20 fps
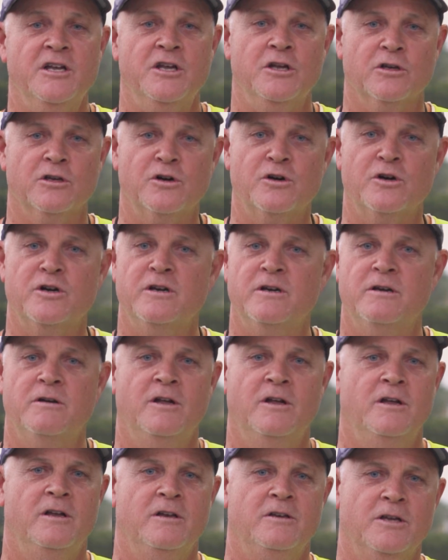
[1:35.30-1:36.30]
You learn
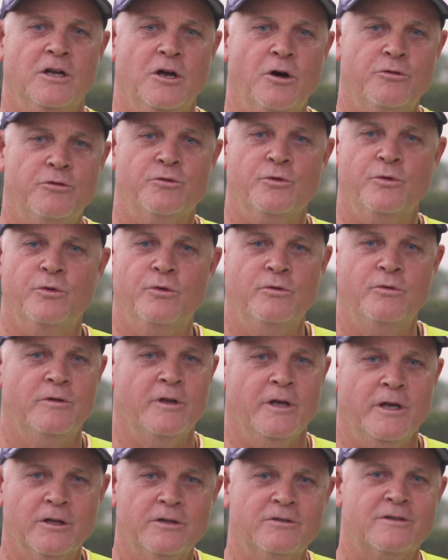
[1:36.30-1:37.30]
to go through
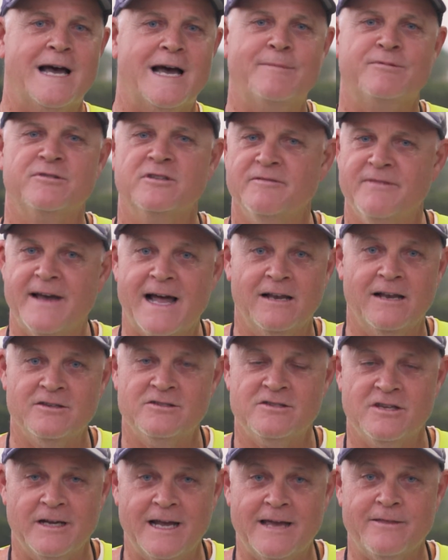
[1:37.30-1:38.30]
the hilltops and the
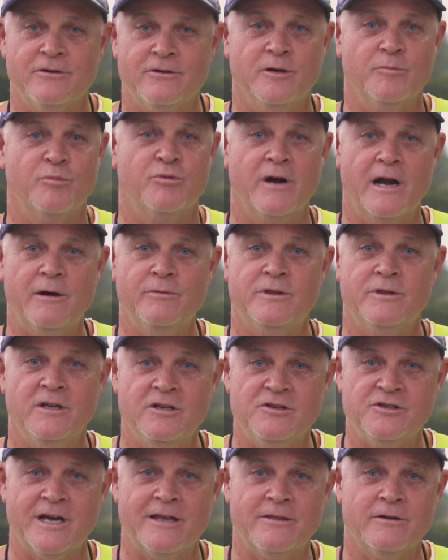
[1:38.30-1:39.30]
valleys together, to pray with
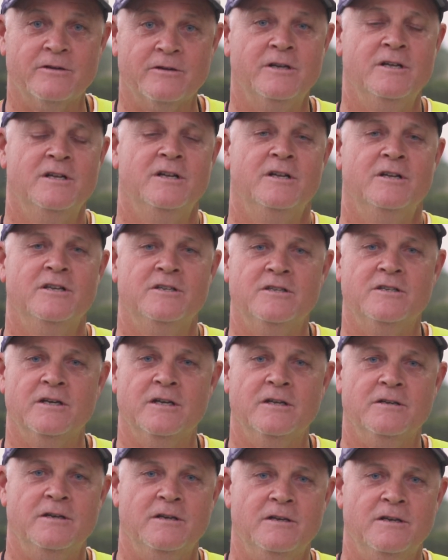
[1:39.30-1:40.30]
each other, to